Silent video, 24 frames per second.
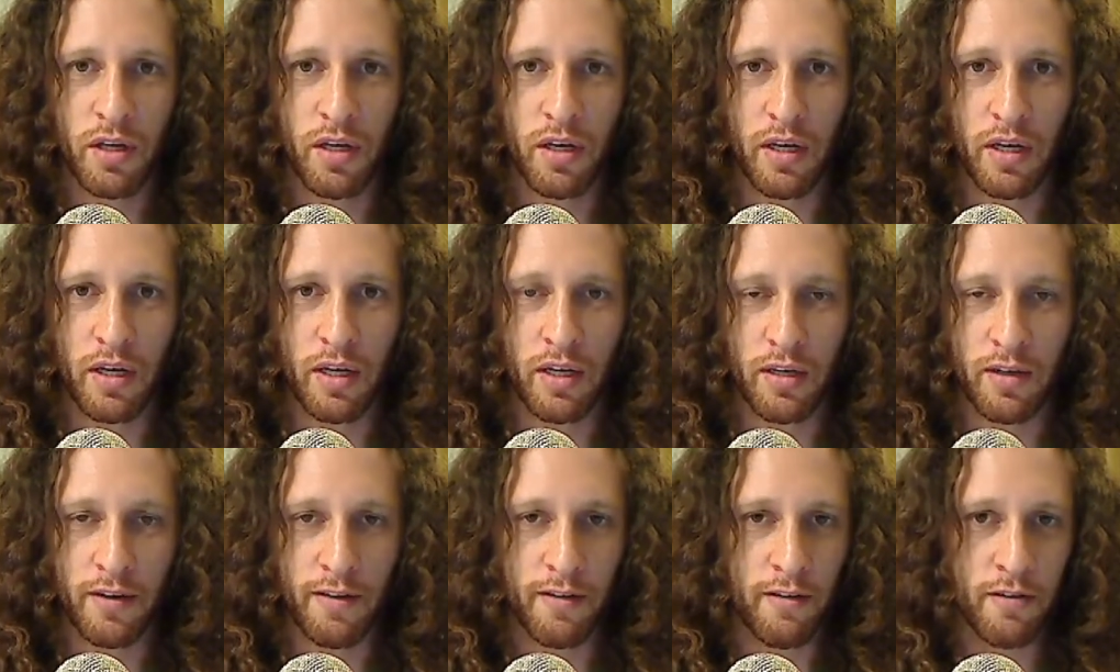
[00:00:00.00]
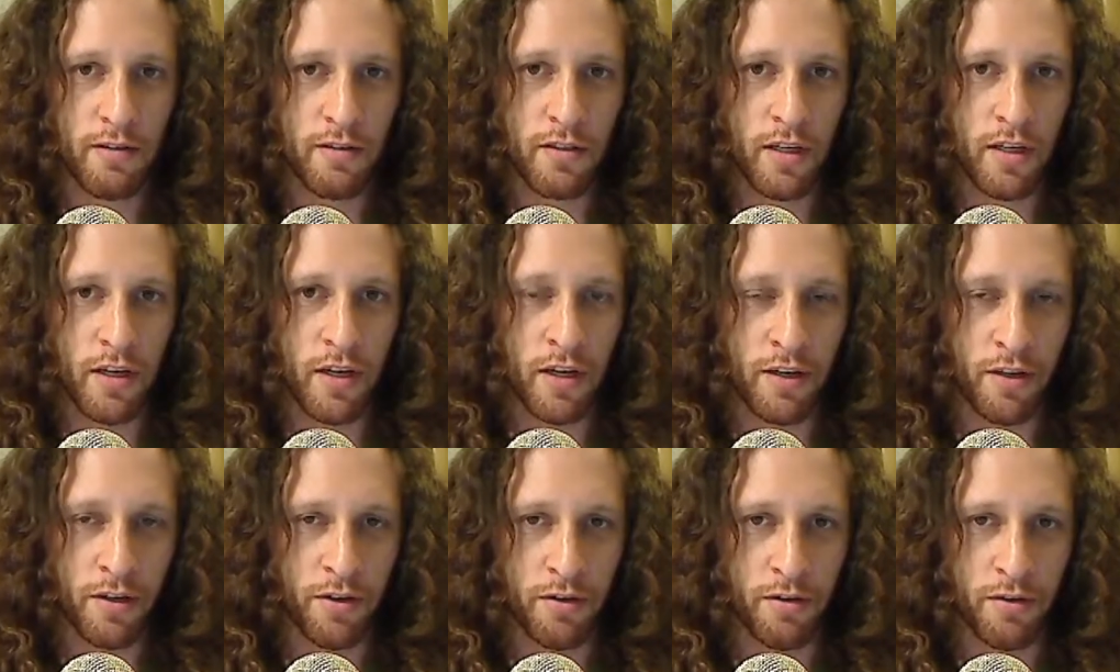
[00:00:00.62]
and little did
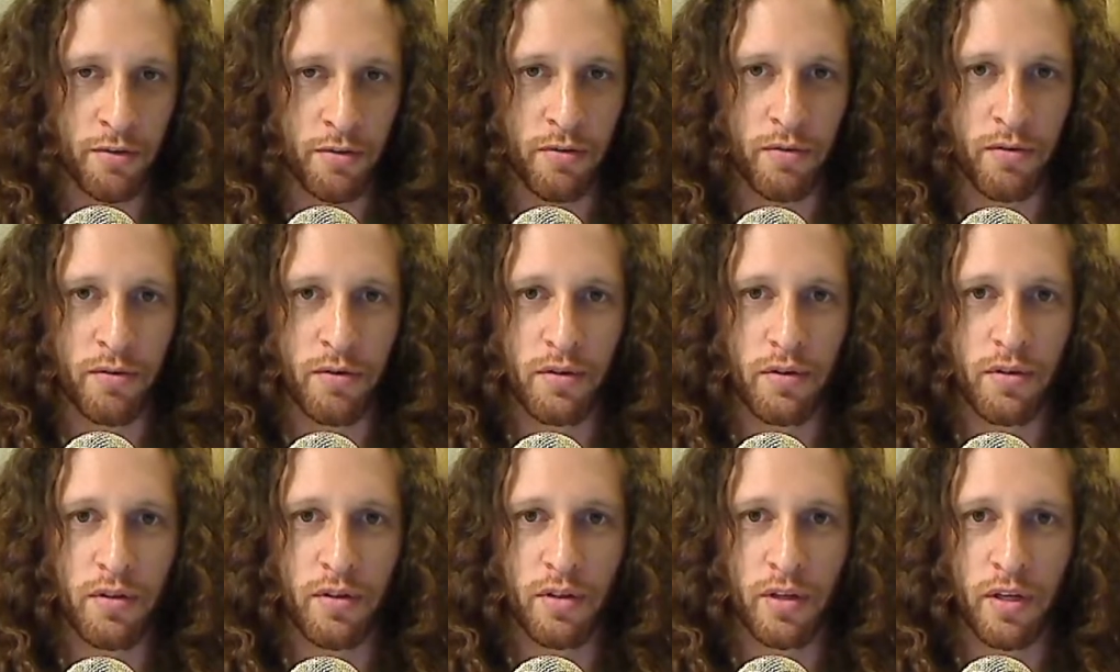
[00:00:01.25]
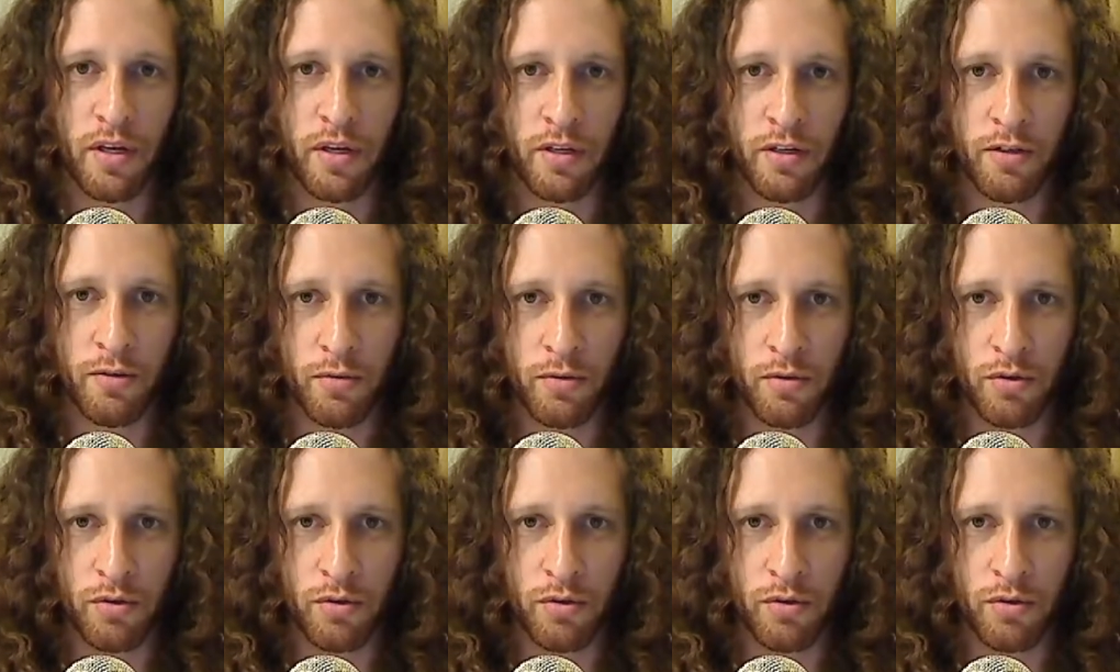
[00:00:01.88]
I know that it